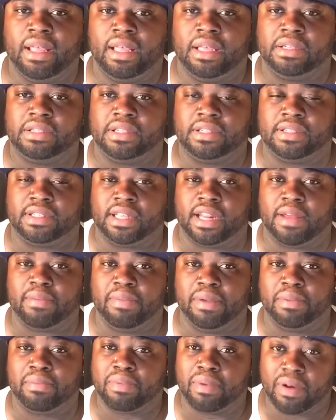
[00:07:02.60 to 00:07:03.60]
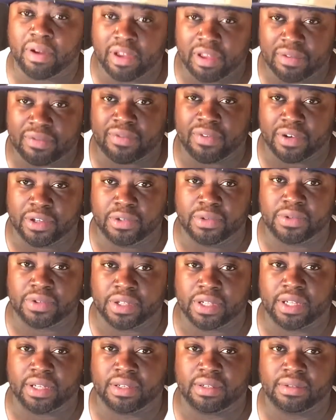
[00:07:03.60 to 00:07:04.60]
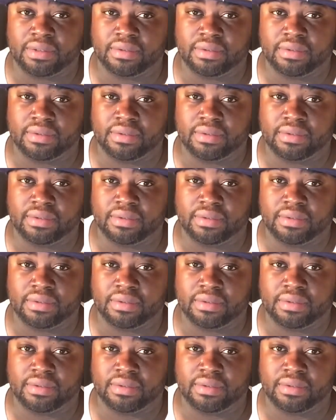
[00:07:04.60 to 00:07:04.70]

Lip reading: And she said, "I've been praying for you, son.